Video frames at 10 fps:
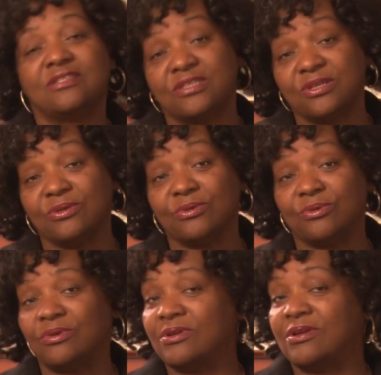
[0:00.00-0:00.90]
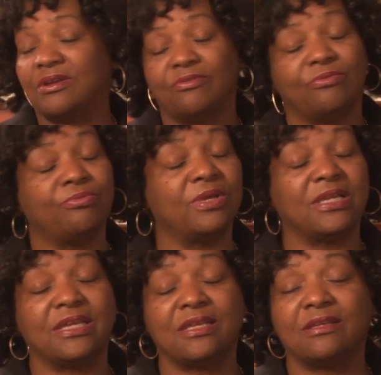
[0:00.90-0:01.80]
to
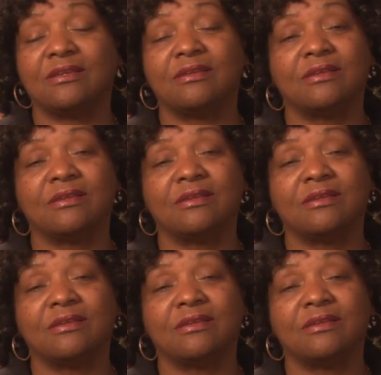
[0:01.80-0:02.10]
really